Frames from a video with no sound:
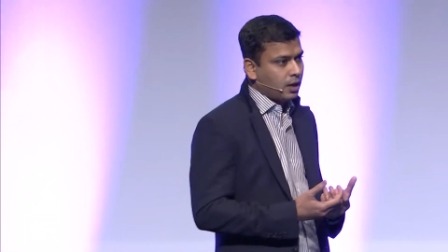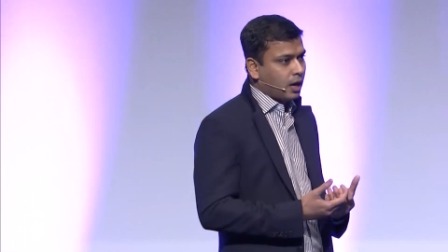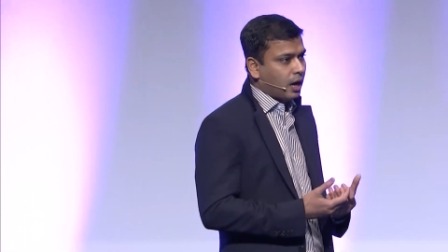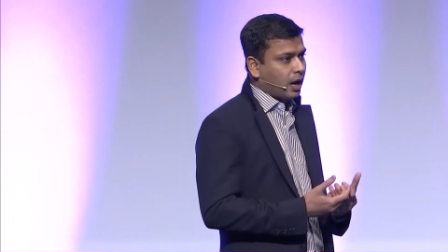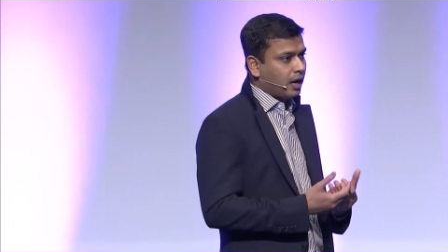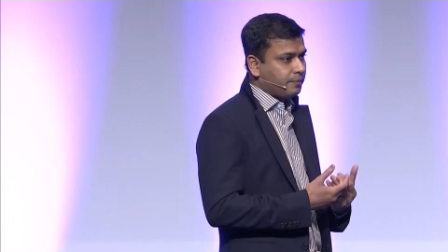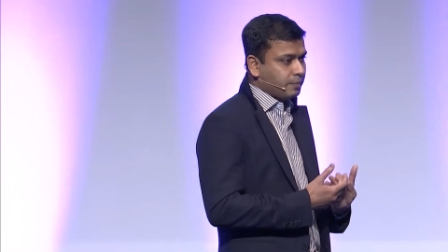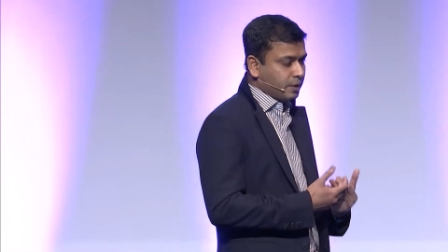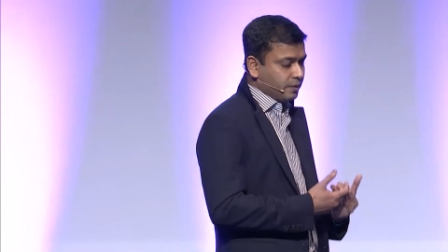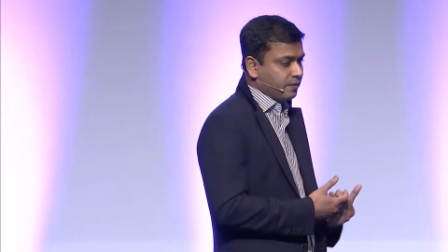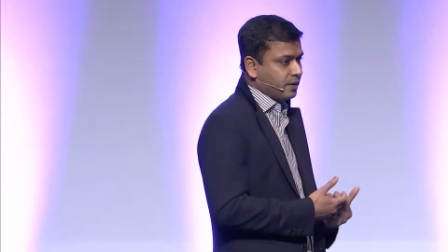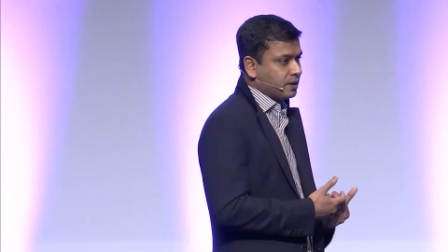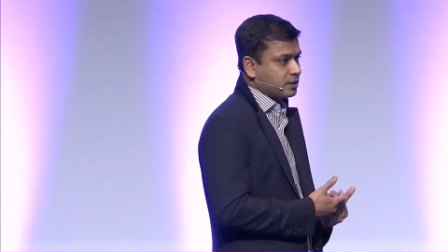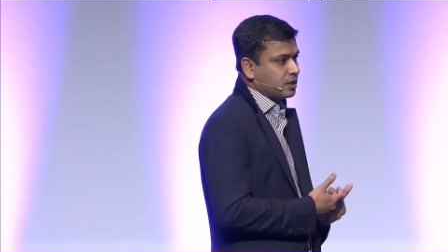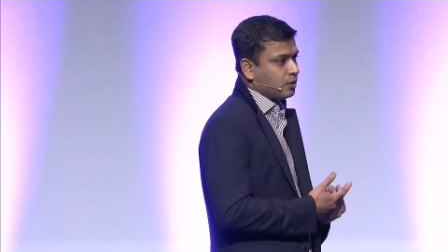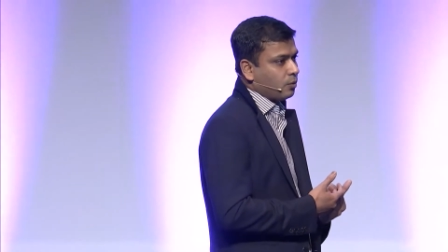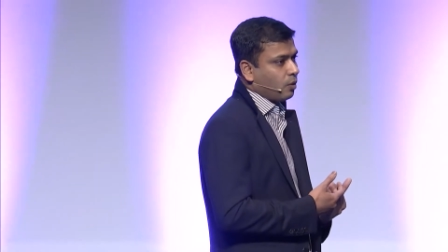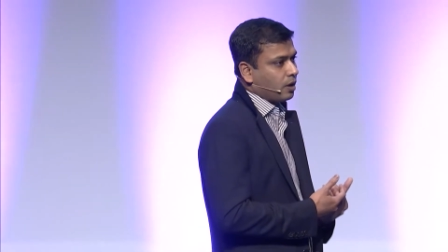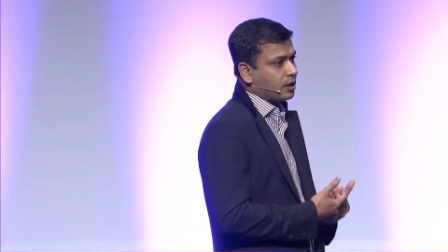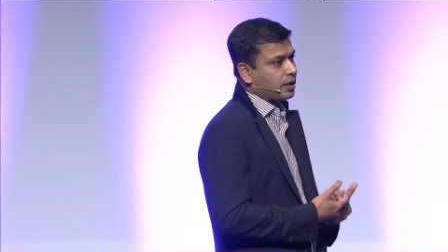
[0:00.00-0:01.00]
I
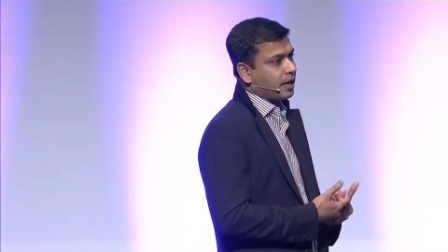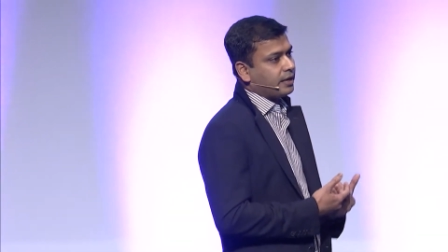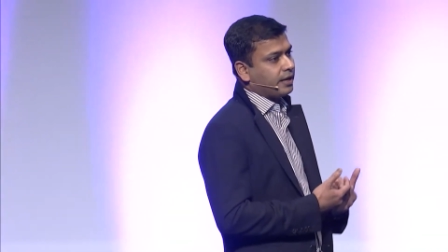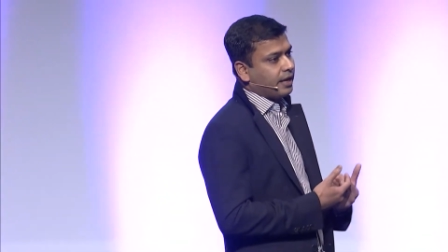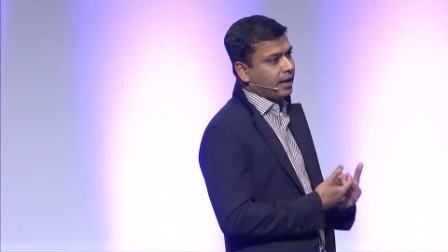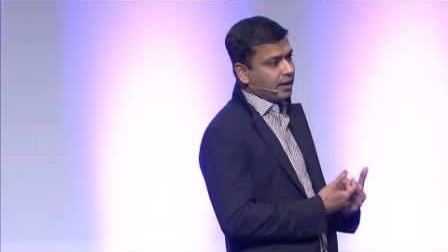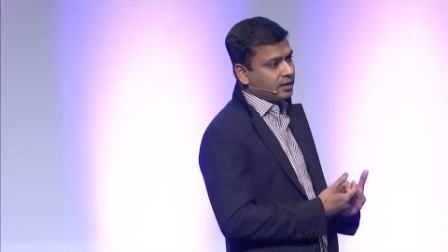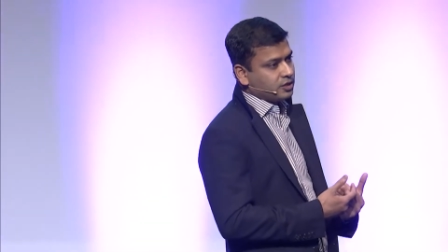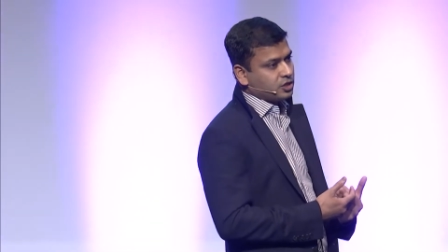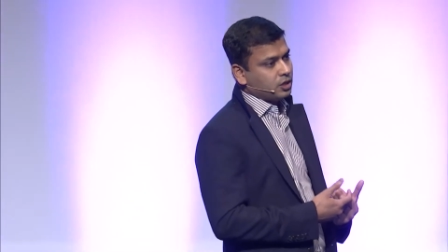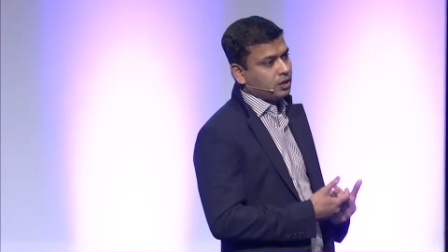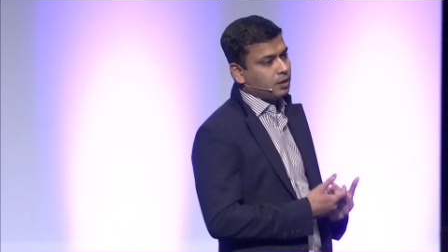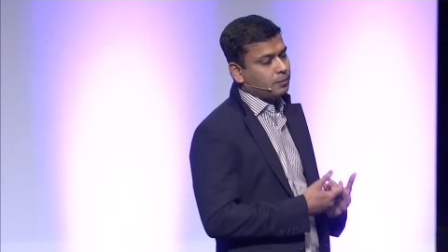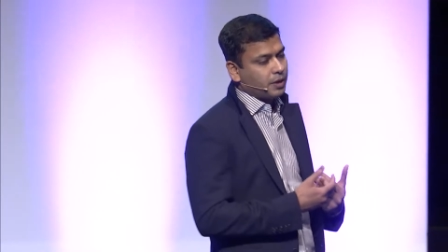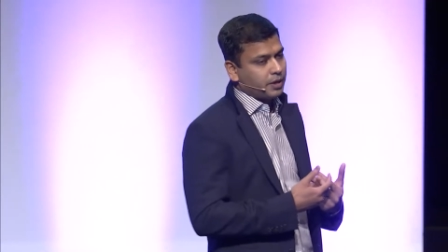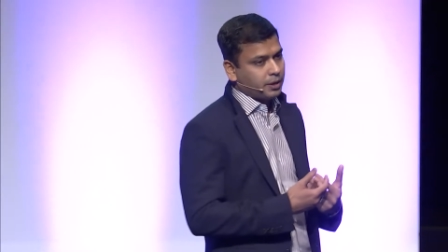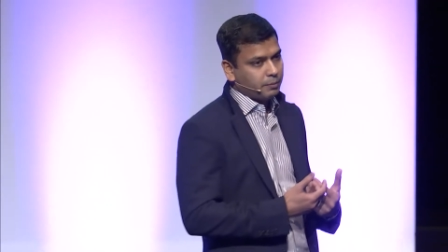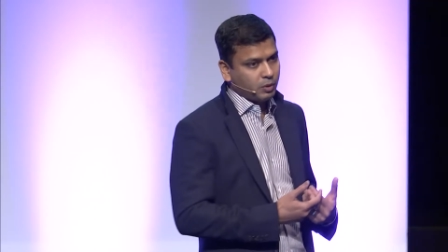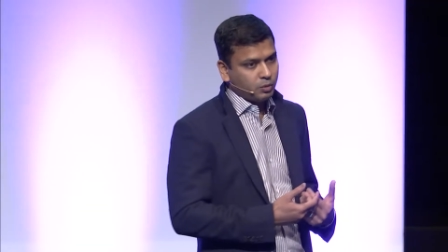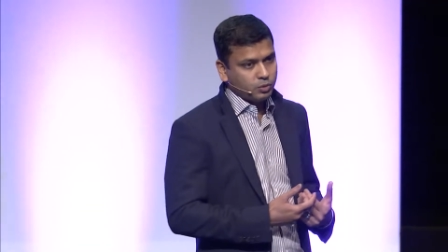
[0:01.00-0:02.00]
previously worked at A I G,
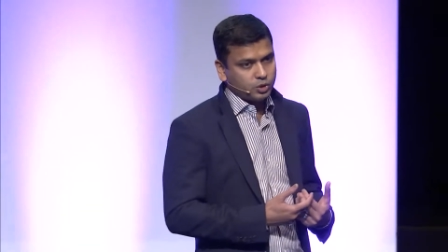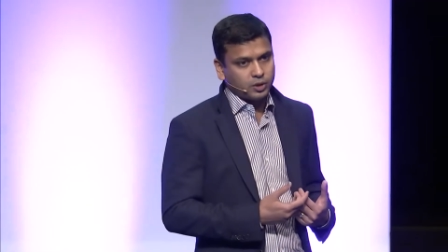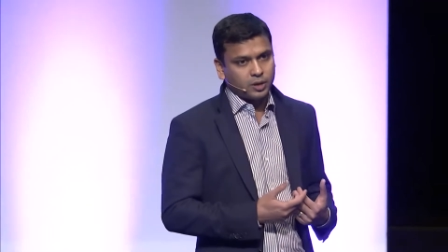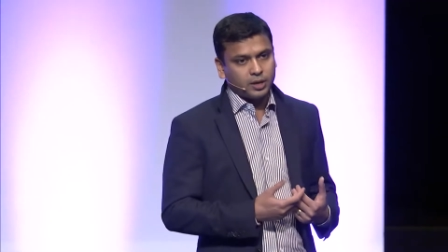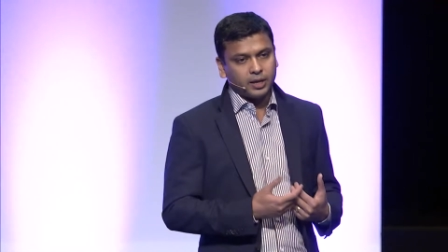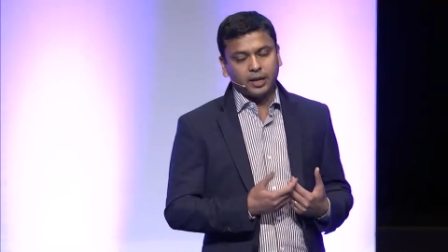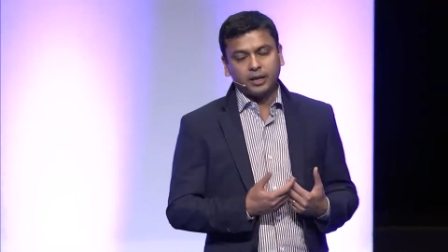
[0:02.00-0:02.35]
Liberty Mutual,